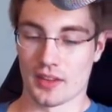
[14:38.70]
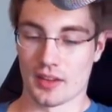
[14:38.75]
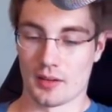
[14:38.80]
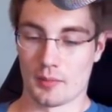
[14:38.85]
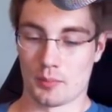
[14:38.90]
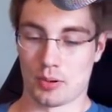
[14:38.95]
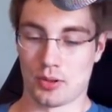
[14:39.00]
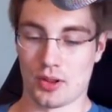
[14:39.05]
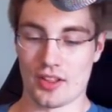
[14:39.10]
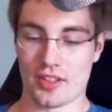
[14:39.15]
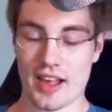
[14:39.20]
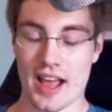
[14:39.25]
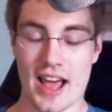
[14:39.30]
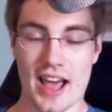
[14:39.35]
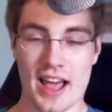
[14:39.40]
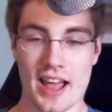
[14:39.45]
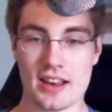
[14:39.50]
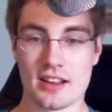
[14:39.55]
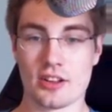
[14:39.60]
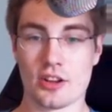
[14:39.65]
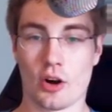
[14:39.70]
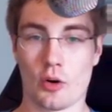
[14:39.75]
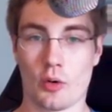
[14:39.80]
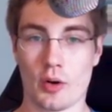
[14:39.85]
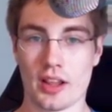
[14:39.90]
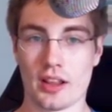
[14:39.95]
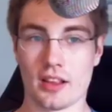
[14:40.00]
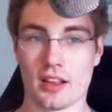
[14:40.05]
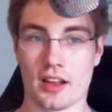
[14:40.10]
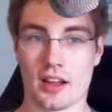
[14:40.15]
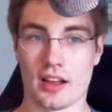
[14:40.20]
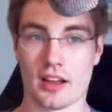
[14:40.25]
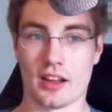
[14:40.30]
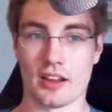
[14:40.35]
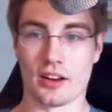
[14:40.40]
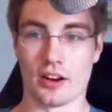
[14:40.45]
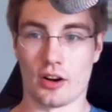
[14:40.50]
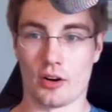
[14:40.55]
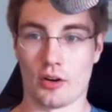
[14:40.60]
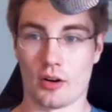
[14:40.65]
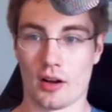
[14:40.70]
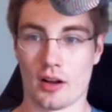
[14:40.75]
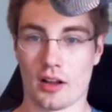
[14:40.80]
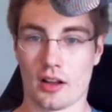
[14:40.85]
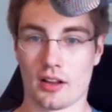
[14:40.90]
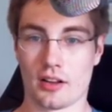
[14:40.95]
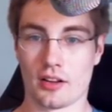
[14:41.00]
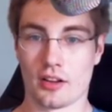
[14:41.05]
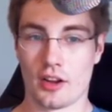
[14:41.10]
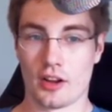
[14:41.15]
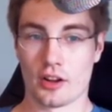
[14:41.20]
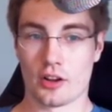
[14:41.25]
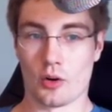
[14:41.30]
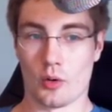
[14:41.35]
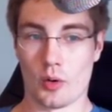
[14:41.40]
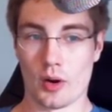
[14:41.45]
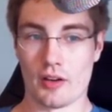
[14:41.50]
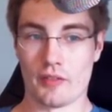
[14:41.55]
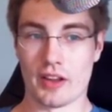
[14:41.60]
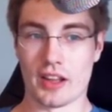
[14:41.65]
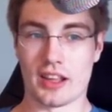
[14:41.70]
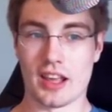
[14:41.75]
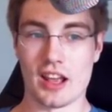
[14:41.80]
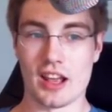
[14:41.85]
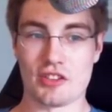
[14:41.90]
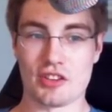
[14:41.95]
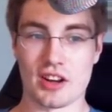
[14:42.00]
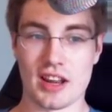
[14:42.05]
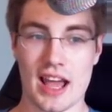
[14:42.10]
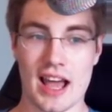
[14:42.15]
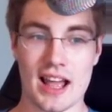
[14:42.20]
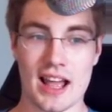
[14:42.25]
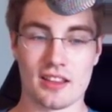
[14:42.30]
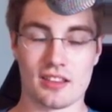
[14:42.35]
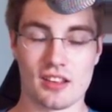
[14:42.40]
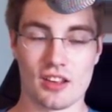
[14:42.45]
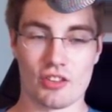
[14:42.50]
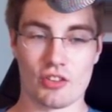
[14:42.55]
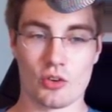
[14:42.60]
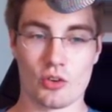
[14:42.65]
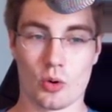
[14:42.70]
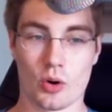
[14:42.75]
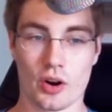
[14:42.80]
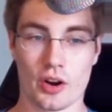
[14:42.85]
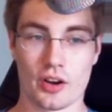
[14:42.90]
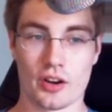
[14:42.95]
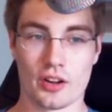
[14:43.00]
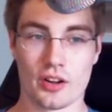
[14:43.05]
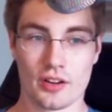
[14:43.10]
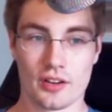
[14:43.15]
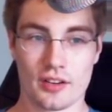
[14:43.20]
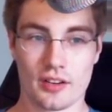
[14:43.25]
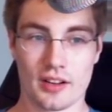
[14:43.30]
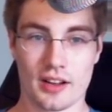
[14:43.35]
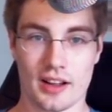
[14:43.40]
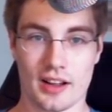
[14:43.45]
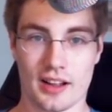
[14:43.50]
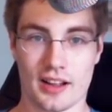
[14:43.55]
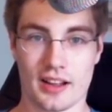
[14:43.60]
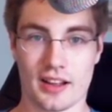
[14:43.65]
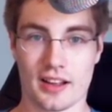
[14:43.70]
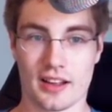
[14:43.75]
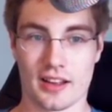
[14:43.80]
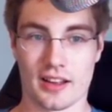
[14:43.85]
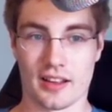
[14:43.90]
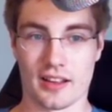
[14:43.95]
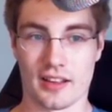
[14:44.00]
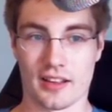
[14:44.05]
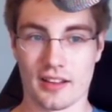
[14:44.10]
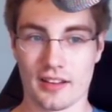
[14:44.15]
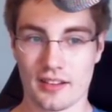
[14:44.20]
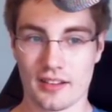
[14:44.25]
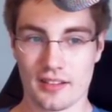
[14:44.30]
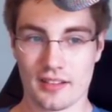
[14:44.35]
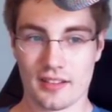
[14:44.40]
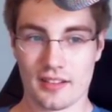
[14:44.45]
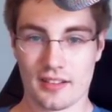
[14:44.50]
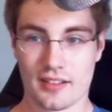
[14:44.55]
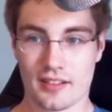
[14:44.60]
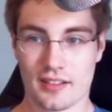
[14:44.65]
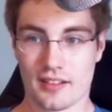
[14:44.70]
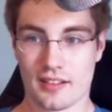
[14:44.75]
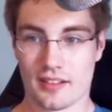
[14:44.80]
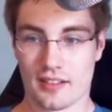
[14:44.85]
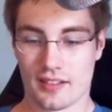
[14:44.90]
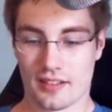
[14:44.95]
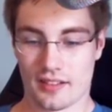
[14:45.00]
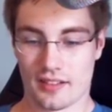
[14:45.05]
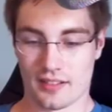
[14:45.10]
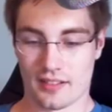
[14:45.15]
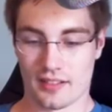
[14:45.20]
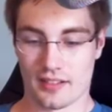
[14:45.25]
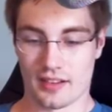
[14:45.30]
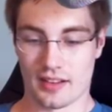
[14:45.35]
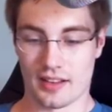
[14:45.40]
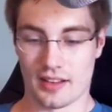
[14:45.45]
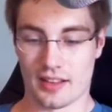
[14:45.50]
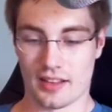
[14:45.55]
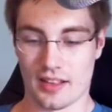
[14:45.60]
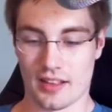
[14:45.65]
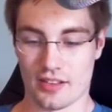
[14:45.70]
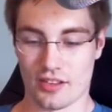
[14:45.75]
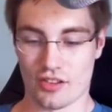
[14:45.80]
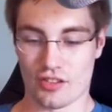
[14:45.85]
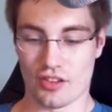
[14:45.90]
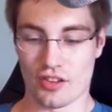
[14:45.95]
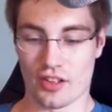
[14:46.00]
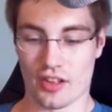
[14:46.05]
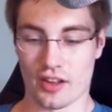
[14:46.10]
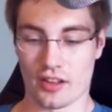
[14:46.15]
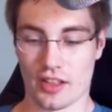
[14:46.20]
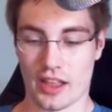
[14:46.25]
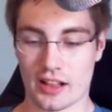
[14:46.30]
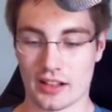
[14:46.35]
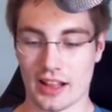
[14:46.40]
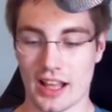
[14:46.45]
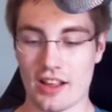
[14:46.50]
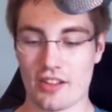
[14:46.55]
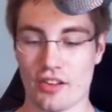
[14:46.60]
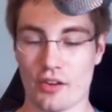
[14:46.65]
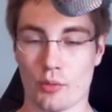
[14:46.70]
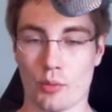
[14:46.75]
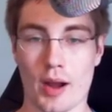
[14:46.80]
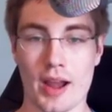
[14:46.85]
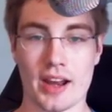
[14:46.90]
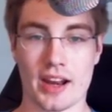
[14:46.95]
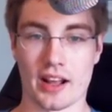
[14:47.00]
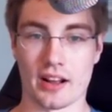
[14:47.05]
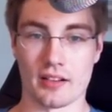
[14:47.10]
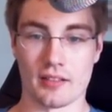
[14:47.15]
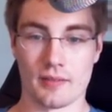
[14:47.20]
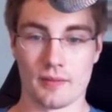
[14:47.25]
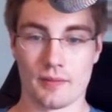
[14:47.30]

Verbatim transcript: please add going, uh, you know, uh, going on vacation, add Discord. Uh, it, it's just like like lazy writing.